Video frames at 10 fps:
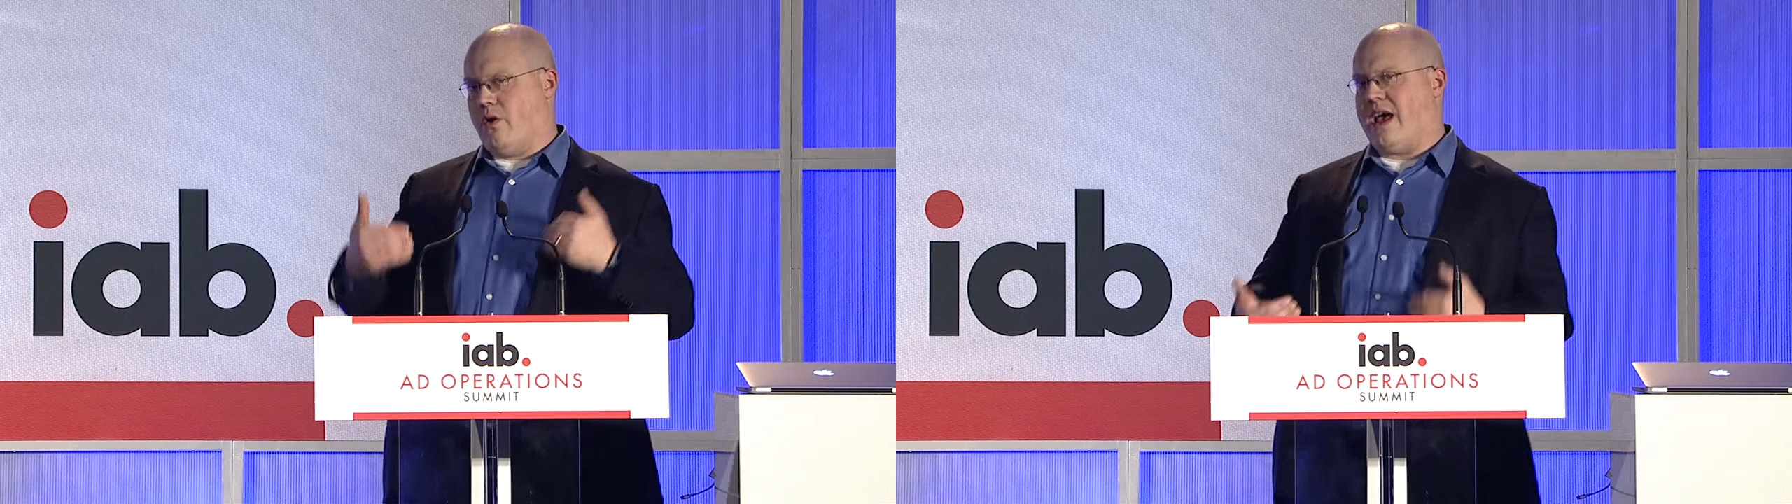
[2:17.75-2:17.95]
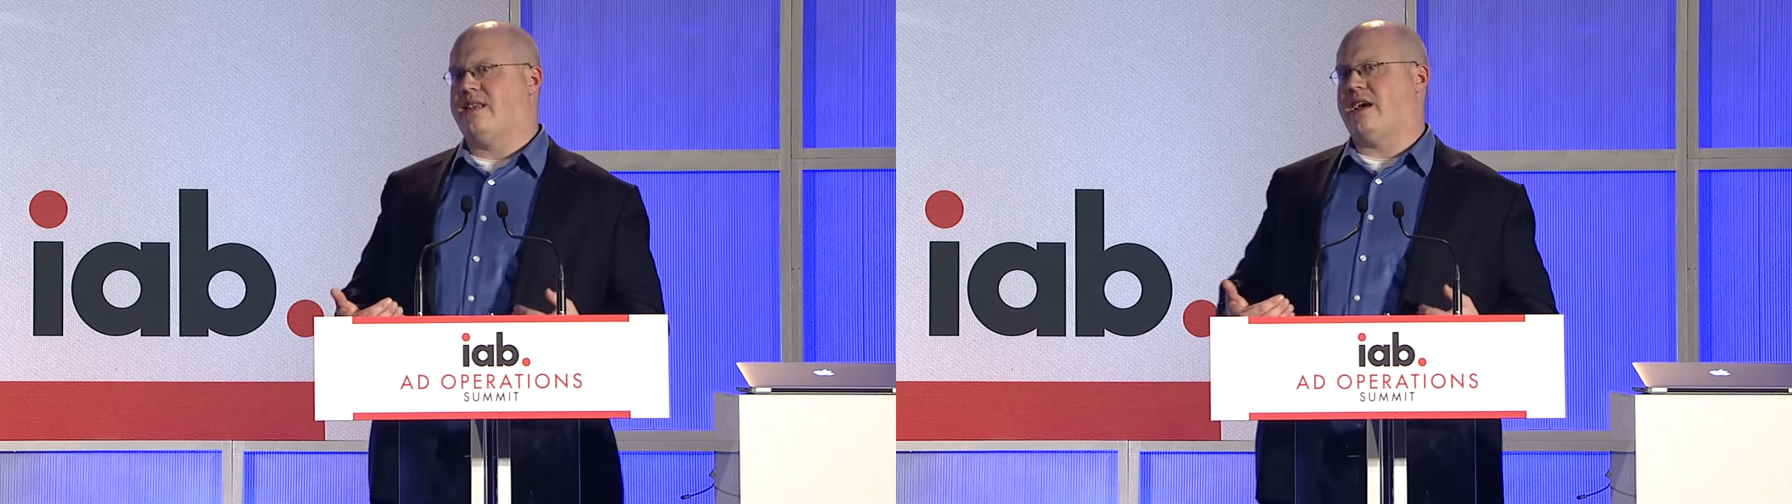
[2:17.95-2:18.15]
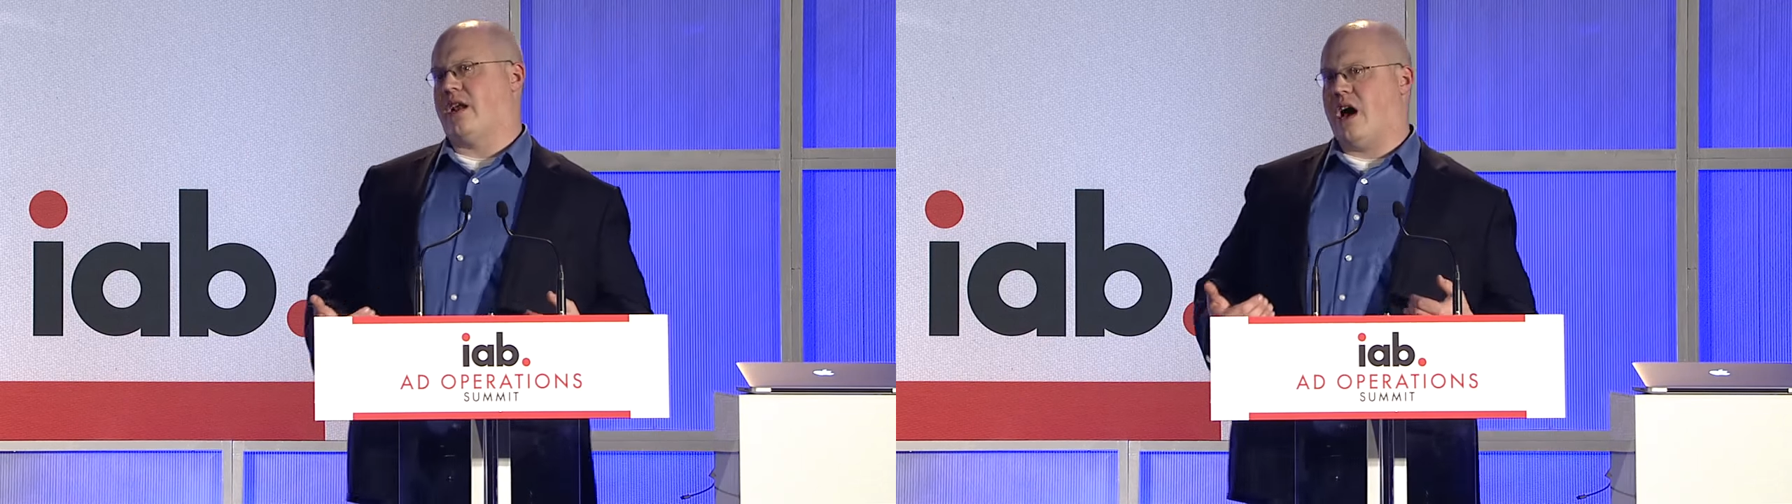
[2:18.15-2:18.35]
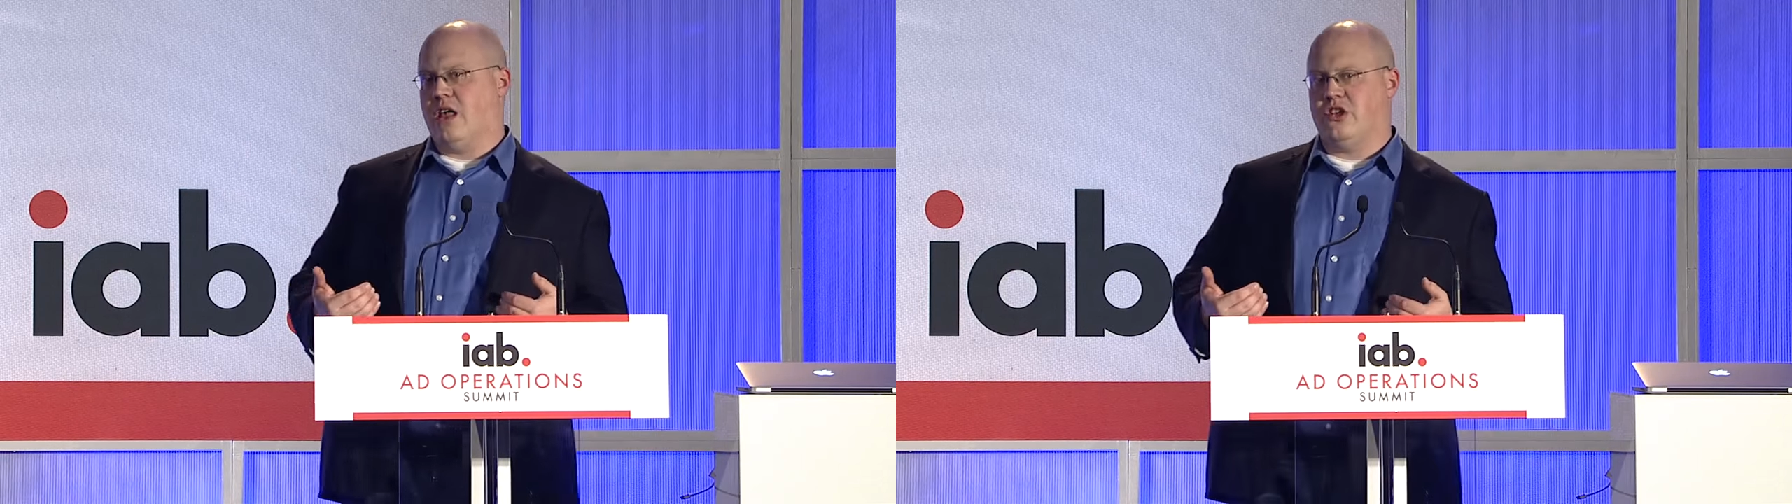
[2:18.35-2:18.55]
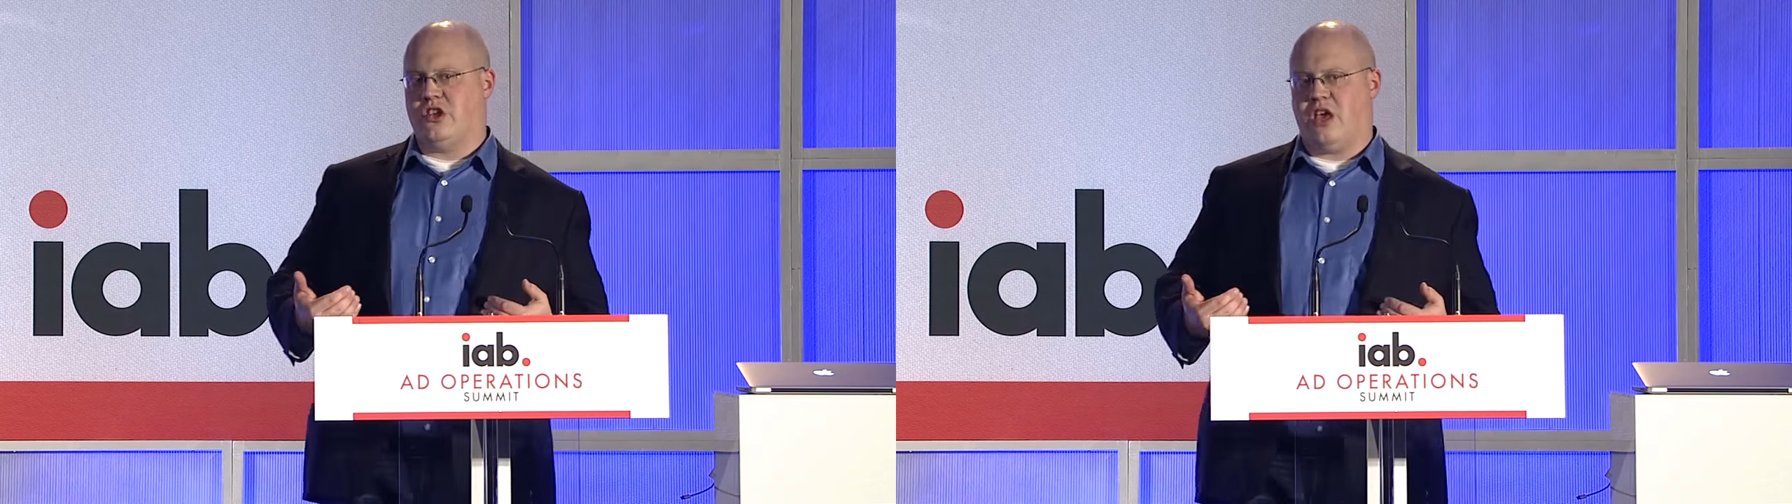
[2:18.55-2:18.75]
own ad
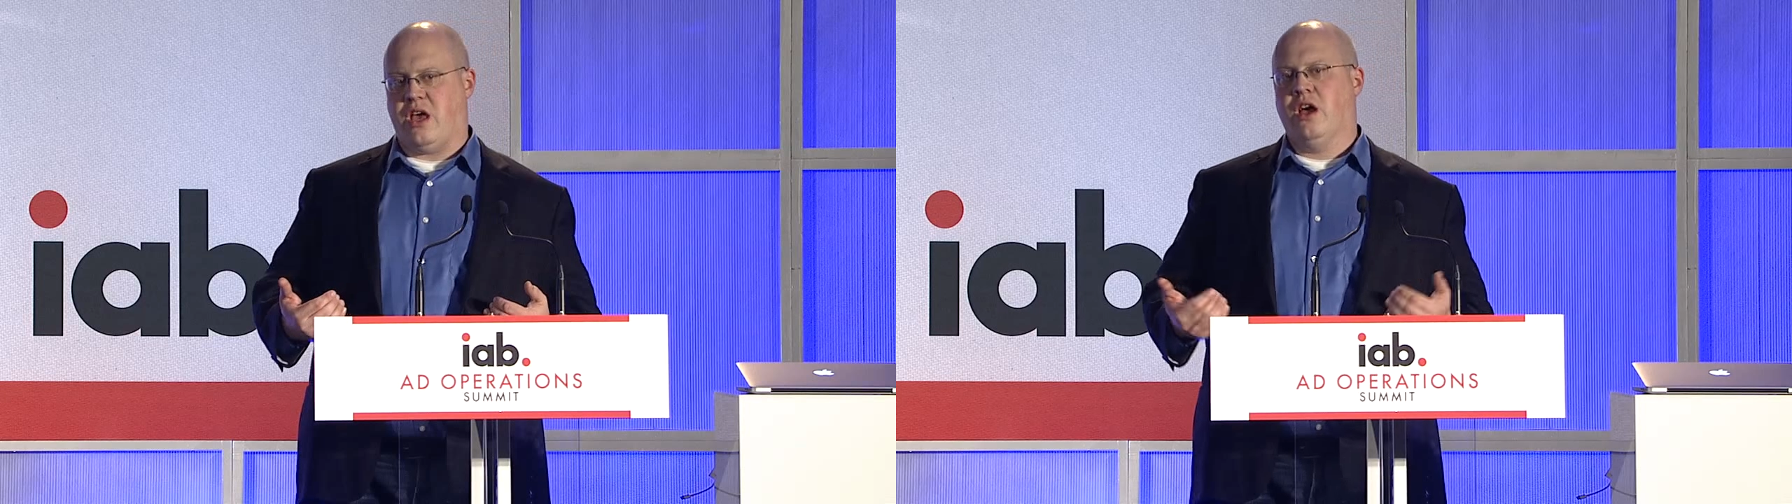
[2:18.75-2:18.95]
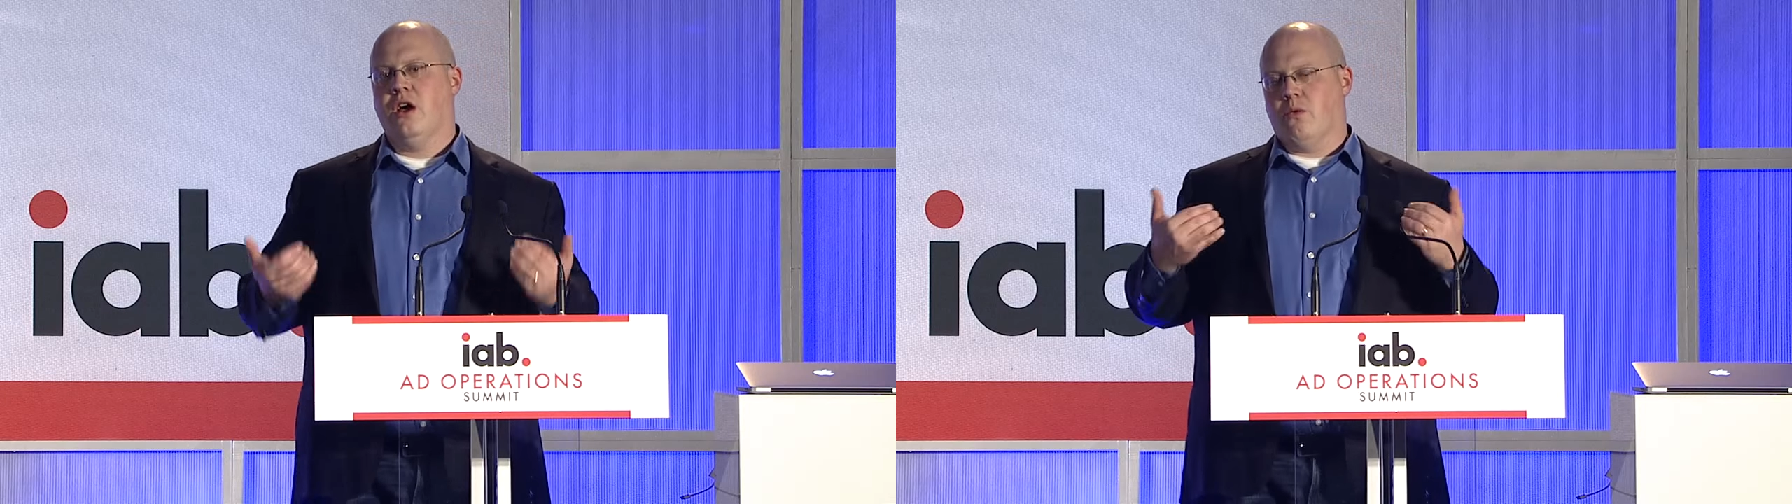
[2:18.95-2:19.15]
technology